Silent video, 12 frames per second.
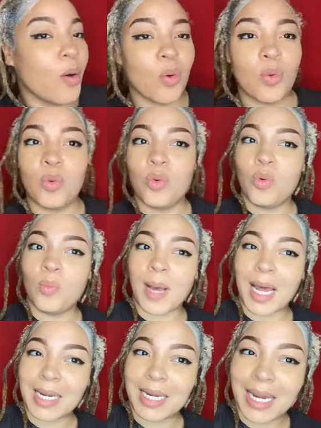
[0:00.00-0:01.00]
Ooh, my
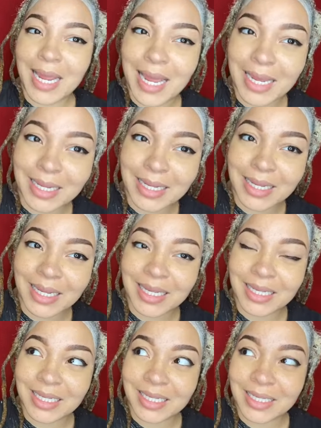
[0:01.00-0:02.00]
neck
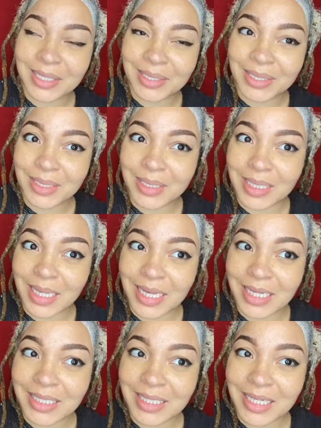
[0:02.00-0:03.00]
is
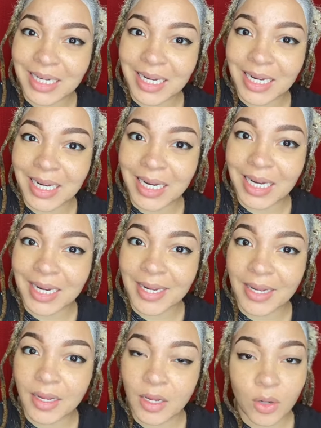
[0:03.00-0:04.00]
itching.
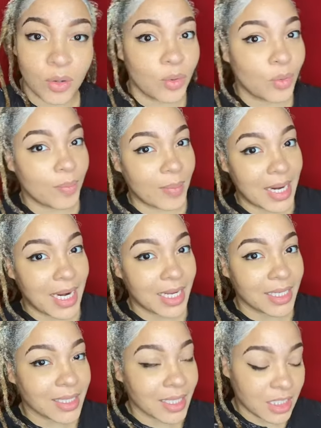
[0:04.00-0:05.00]
My neck
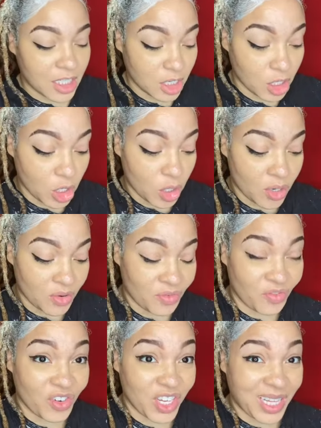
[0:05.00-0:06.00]
is itching
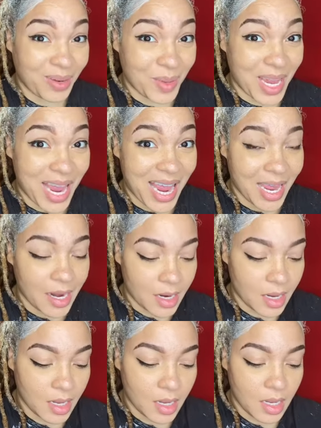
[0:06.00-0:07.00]
really bad.
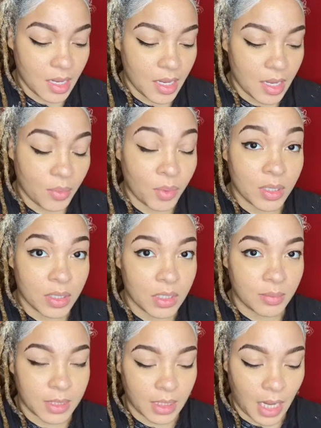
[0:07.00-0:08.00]
It will
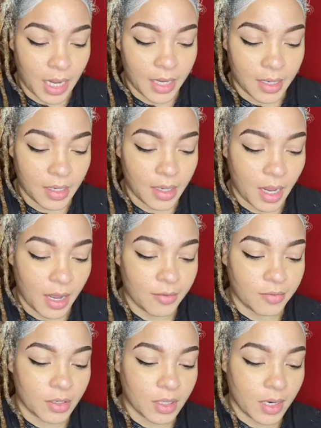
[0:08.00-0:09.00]
subside
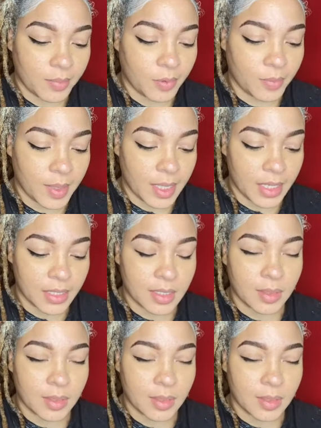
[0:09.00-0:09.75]
after a couple minutes,